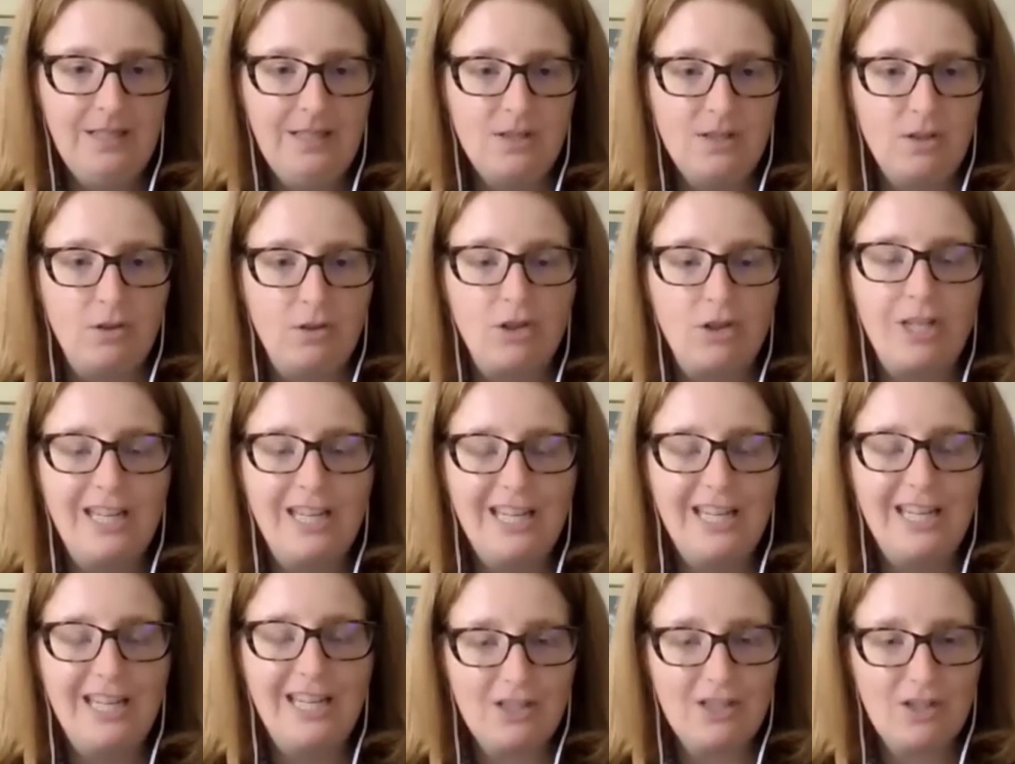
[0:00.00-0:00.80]
So she mm-hmm.
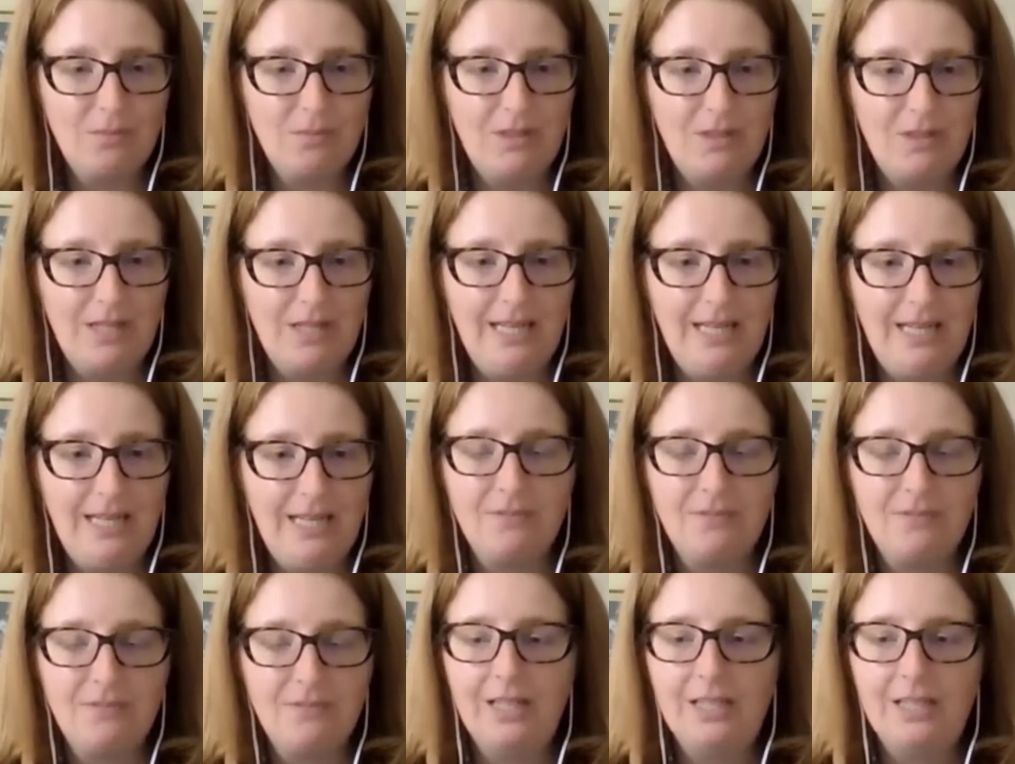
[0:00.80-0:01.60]
gets mm-hmm. her money
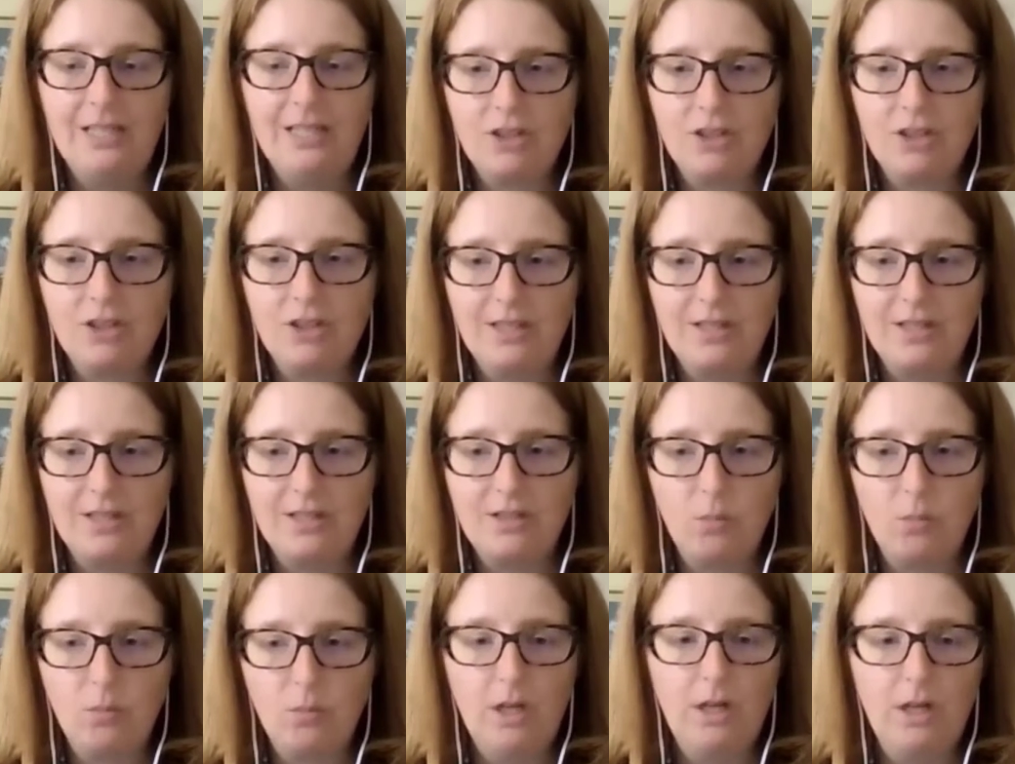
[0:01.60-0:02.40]
up front, she does
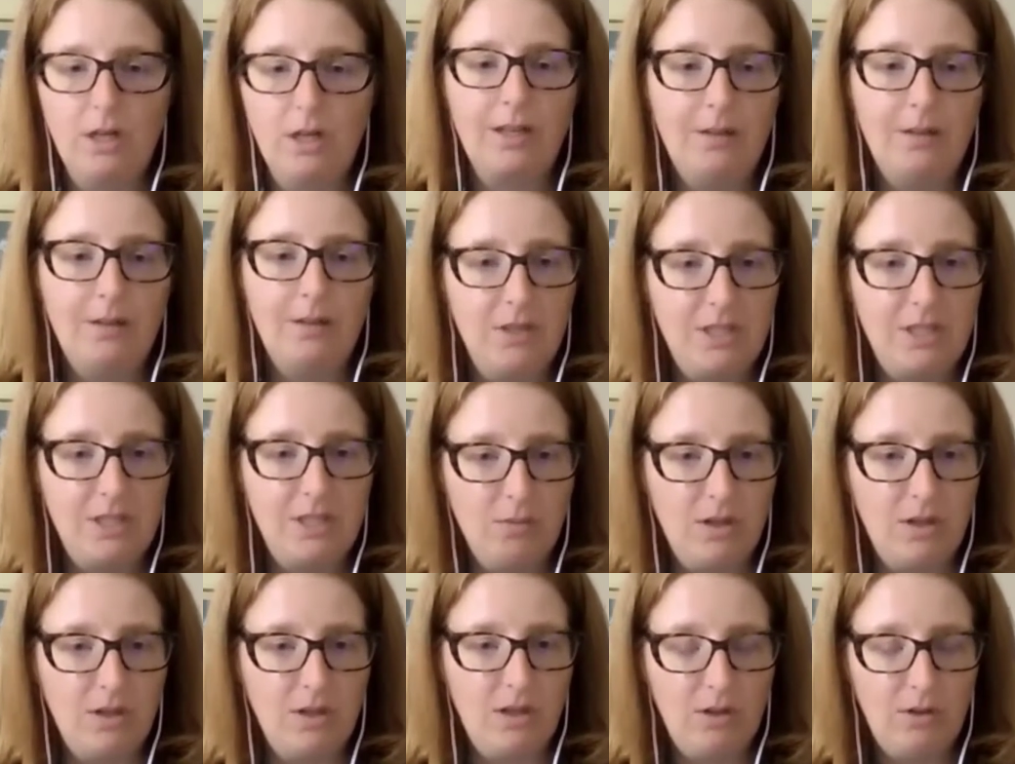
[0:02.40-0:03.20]
her work, and then we
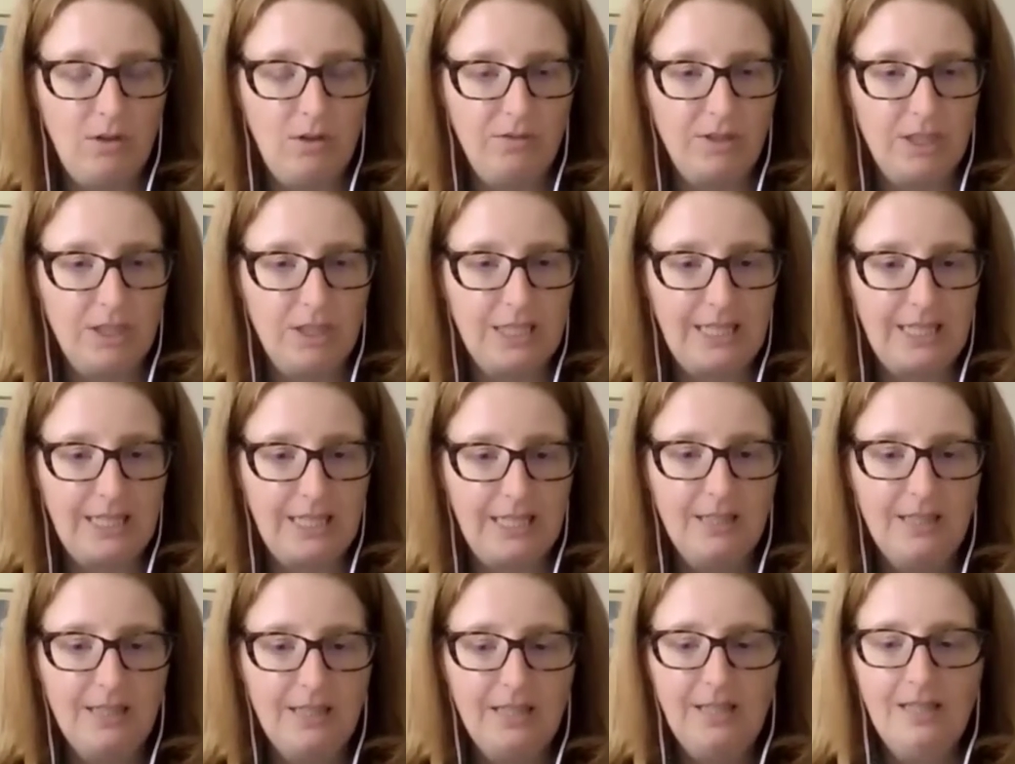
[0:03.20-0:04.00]
do it all over
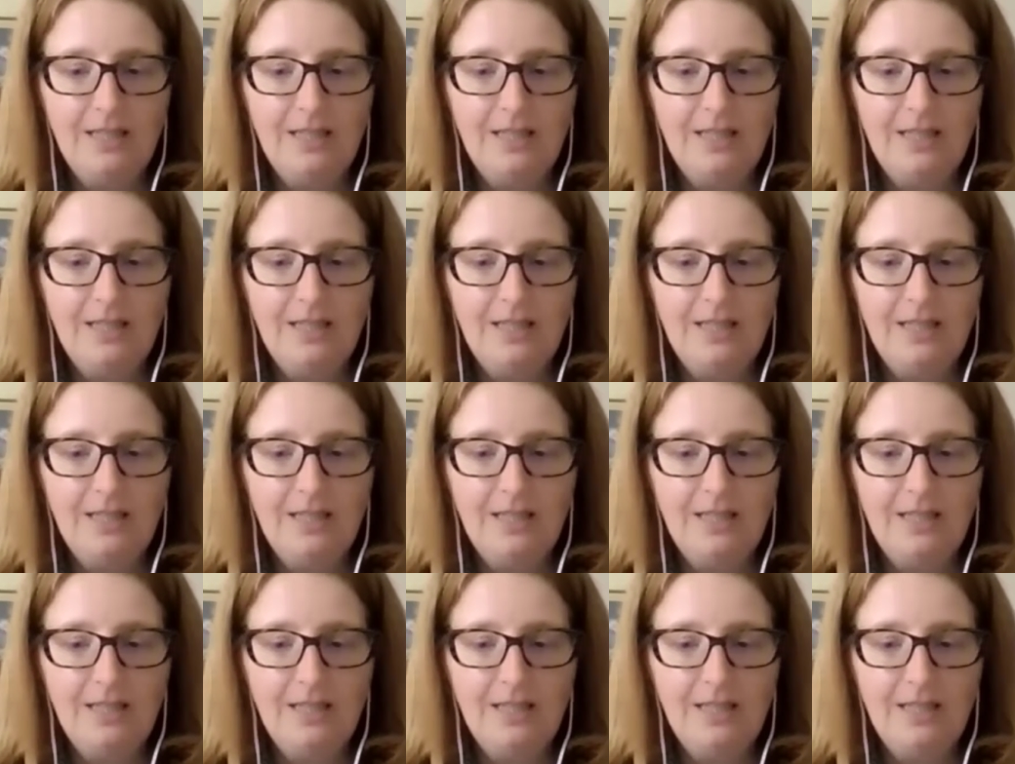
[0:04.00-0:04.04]
again.